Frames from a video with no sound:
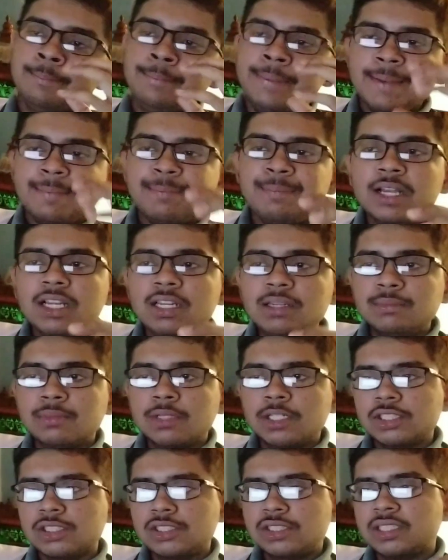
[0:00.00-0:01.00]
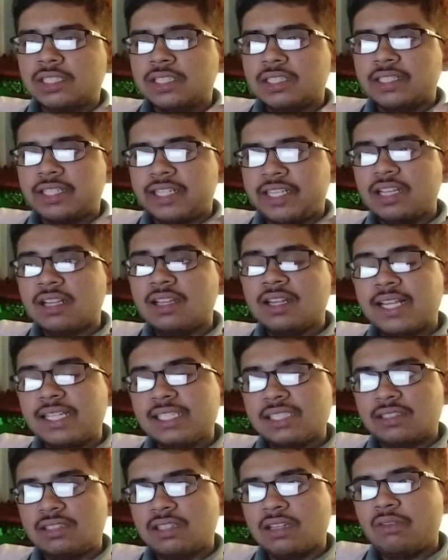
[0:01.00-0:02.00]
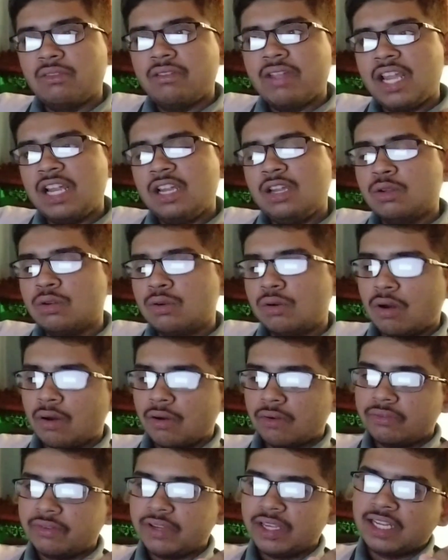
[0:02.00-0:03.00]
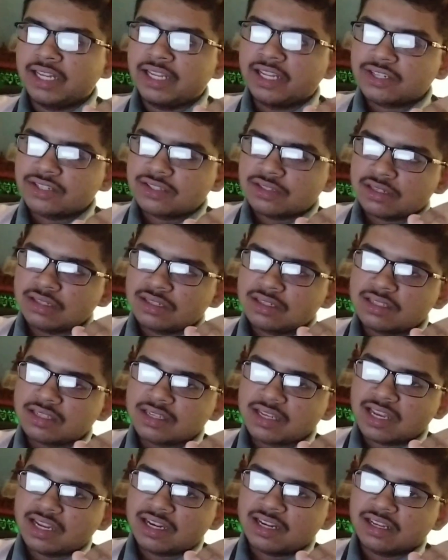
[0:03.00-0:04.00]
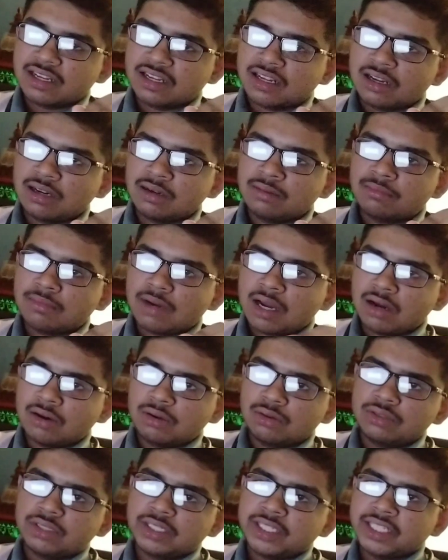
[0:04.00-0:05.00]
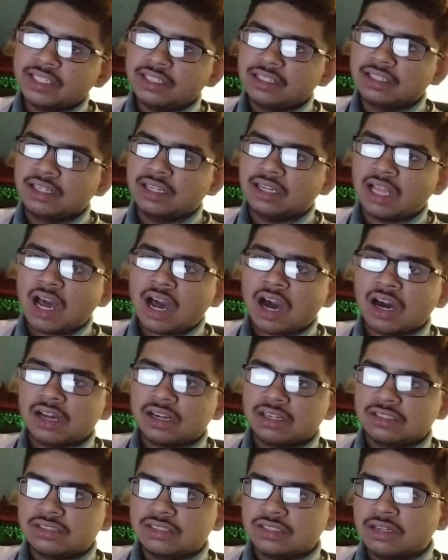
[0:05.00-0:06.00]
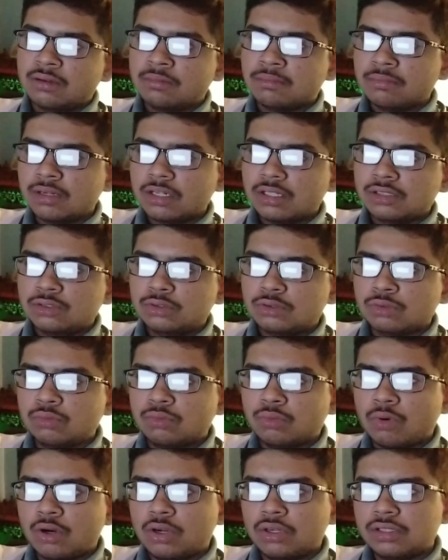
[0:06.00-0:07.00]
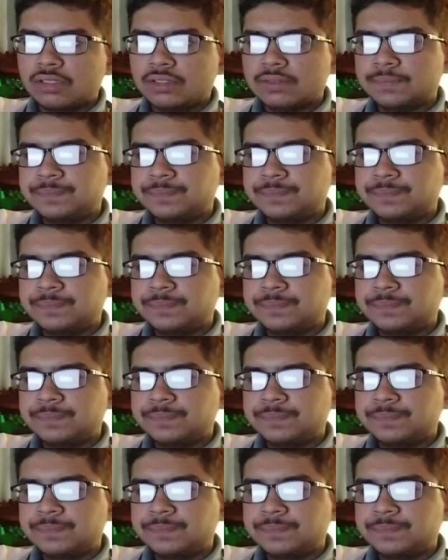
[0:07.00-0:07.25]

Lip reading: People must realize the value of elections and come out in large numbers to vote.